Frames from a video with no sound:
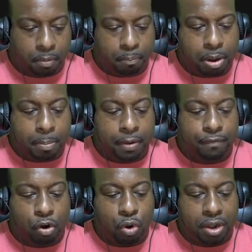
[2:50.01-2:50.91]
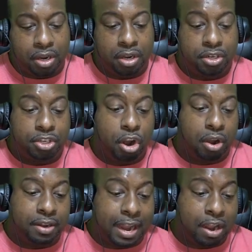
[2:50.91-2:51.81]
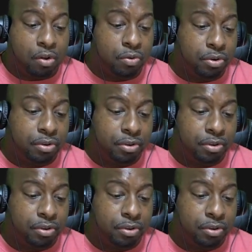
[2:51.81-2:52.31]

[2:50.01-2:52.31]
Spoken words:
public void teardown